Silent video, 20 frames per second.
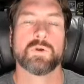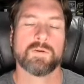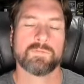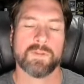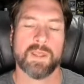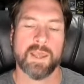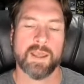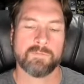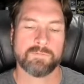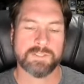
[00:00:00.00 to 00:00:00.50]
you have
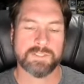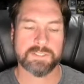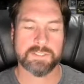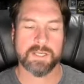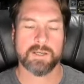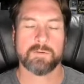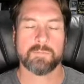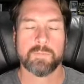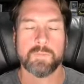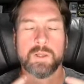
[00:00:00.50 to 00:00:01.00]
to have
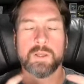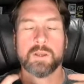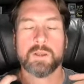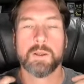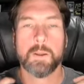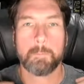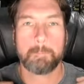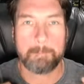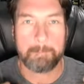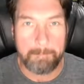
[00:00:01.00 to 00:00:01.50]
some
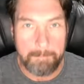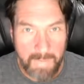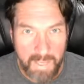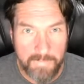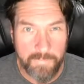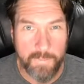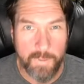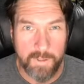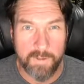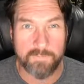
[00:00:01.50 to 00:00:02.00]

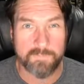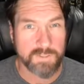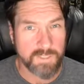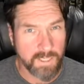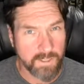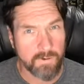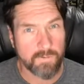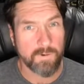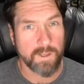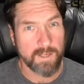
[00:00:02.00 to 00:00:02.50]
method of
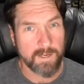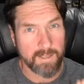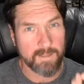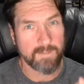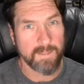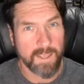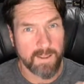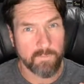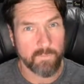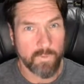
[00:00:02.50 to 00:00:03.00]

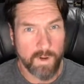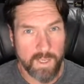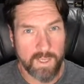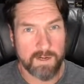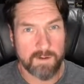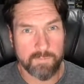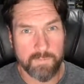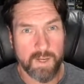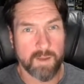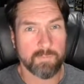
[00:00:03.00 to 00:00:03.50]
generating that
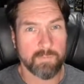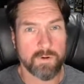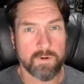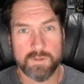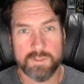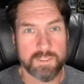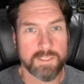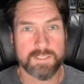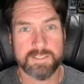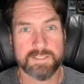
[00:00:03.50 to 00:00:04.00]
random
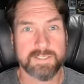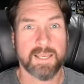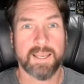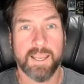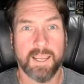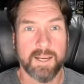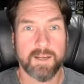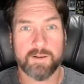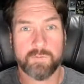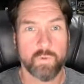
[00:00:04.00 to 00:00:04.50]
number to
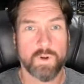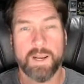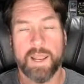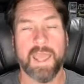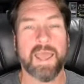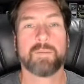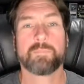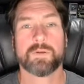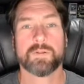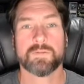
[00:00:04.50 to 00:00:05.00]
decide what
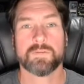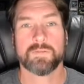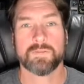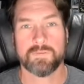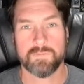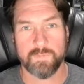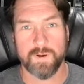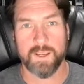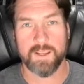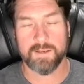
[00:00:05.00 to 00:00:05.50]

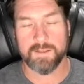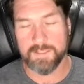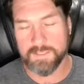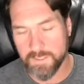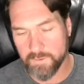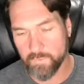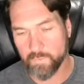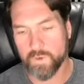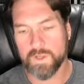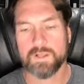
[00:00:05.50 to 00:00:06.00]
happens, right?
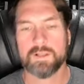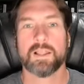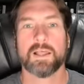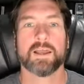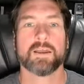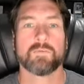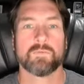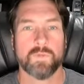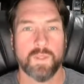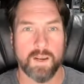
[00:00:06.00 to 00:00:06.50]
Because in real
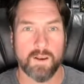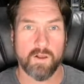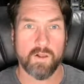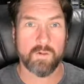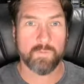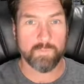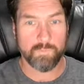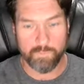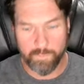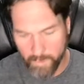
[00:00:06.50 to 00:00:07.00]
life, that
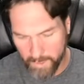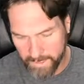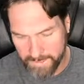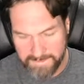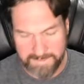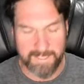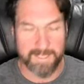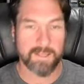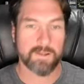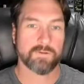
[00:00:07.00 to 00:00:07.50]
all
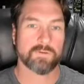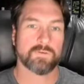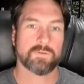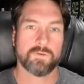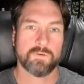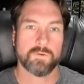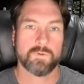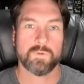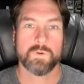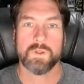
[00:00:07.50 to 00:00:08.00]
breaks down
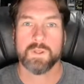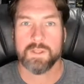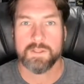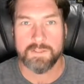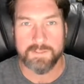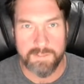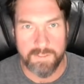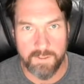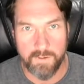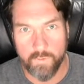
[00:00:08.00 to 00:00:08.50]
to
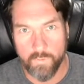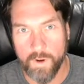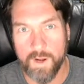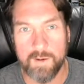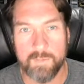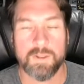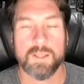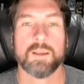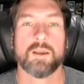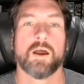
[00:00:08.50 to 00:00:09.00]
this
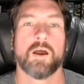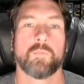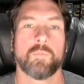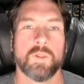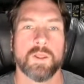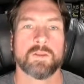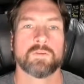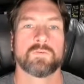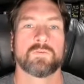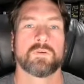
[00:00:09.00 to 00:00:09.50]
incredibly
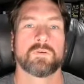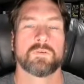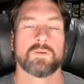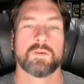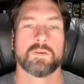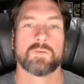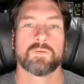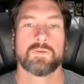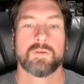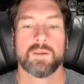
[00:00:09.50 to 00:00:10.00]
complex
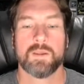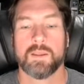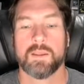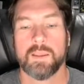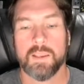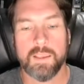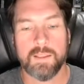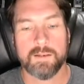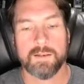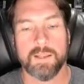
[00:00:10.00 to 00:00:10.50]
physics.
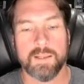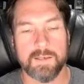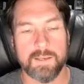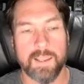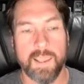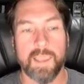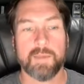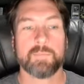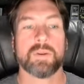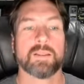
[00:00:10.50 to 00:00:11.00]
In
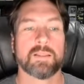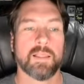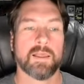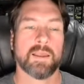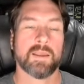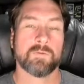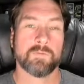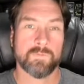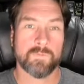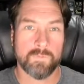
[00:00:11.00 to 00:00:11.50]
gaming
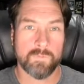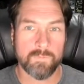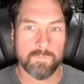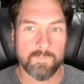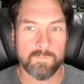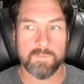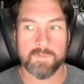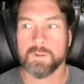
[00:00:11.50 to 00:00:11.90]
life,